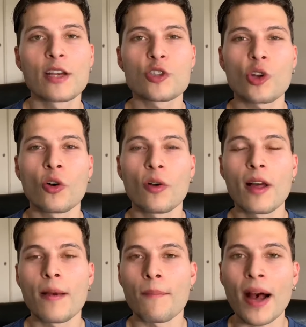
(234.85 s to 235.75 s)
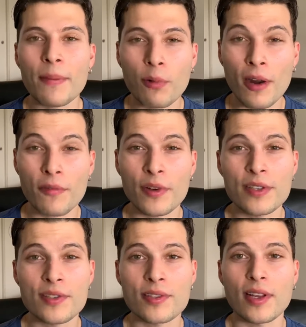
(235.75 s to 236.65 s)
So my
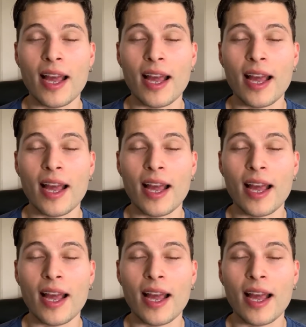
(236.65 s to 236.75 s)
preference,